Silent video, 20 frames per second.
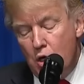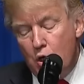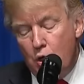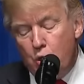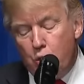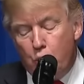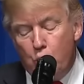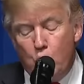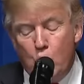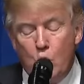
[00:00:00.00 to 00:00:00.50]

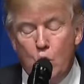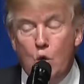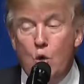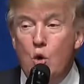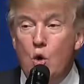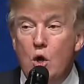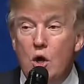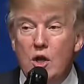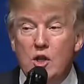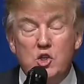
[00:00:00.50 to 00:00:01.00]

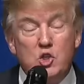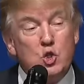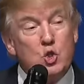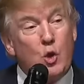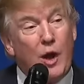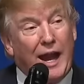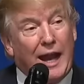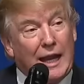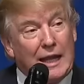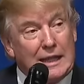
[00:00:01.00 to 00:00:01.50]
through
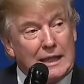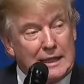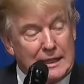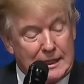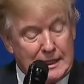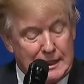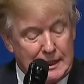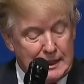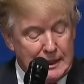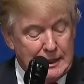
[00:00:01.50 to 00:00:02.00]

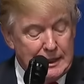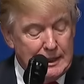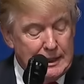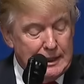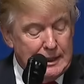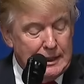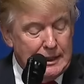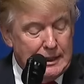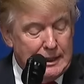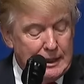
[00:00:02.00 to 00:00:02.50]
strength.
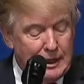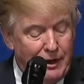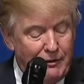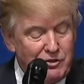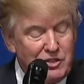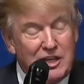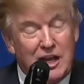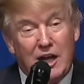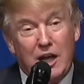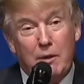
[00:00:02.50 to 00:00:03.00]

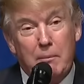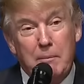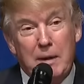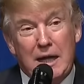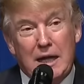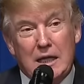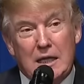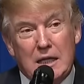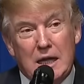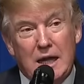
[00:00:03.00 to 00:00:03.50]
I've said it
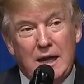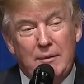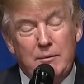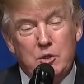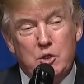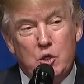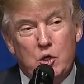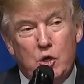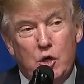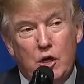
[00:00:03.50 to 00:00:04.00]
many
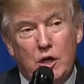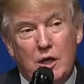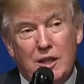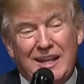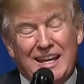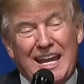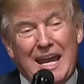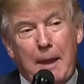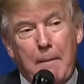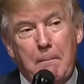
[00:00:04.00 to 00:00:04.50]
times during
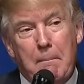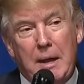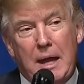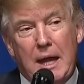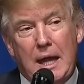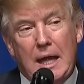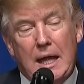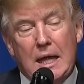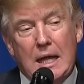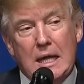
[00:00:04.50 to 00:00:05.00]
the
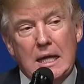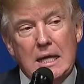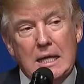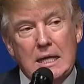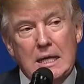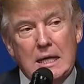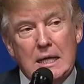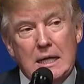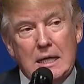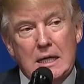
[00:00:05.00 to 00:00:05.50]
campaign,
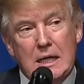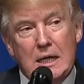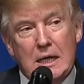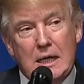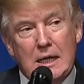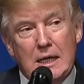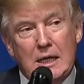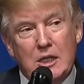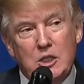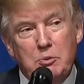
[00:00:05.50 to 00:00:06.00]

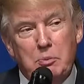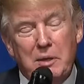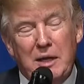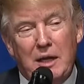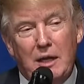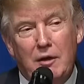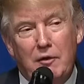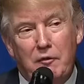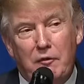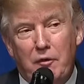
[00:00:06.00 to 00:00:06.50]

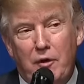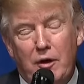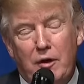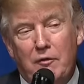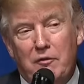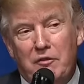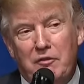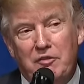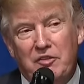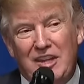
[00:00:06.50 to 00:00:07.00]
speaking in front
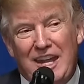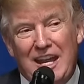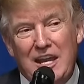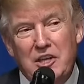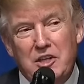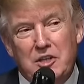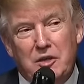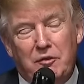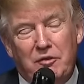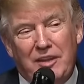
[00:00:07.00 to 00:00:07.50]
of
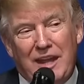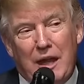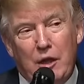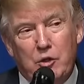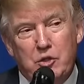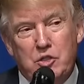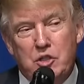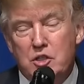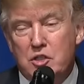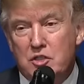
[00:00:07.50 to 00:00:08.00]
tens of
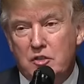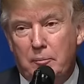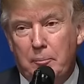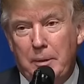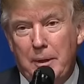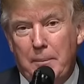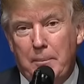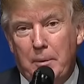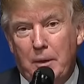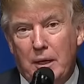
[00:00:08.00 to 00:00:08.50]
thousands of
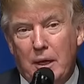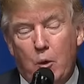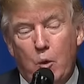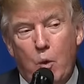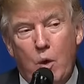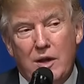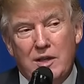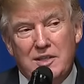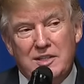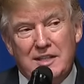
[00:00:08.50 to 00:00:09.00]
people at
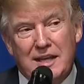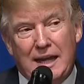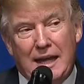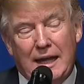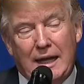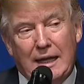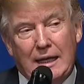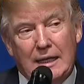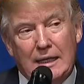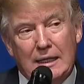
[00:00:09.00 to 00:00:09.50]
one
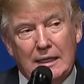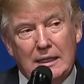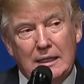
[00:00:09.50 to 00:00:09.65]
sitting,